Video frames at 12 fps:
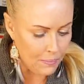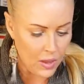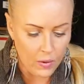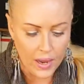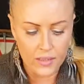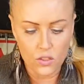
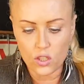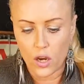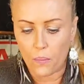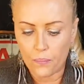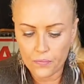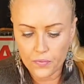Okay,
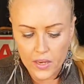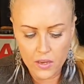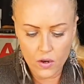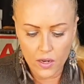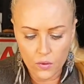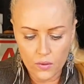so then you
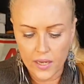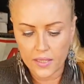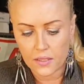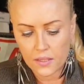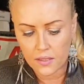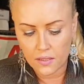got all
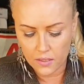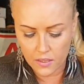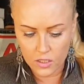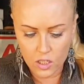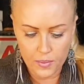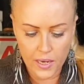this, you
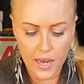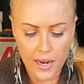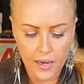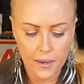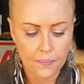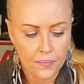got your
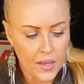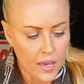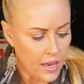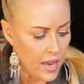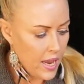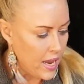banana,
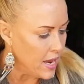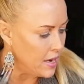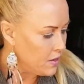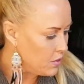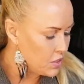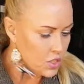
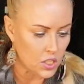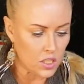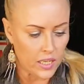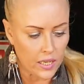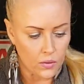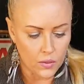and you just
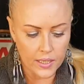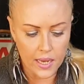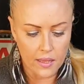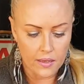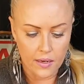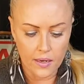stick it all
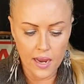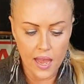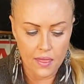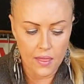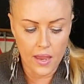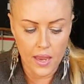together,
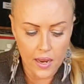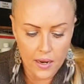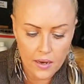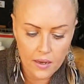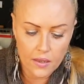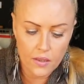and then
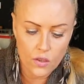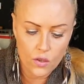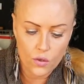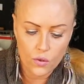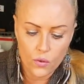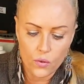
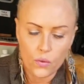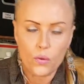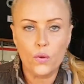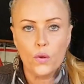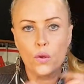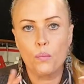you
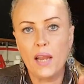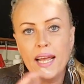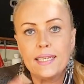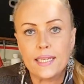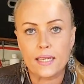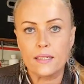
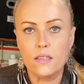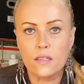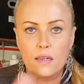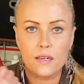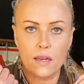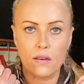blend it. You're
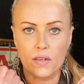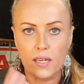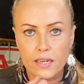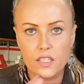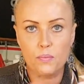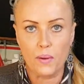gonna have a
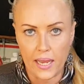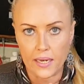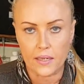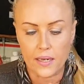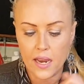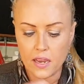nice
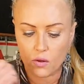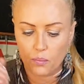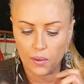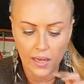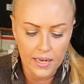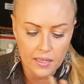blender, and you
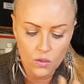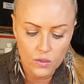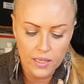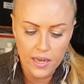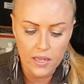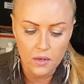blend it all
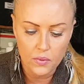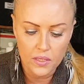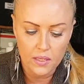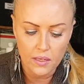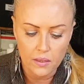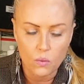together with
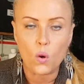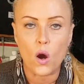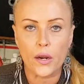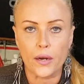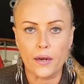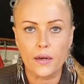a little
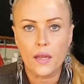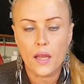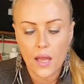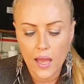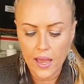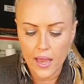water,
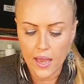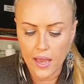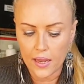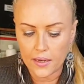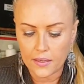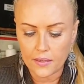
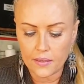and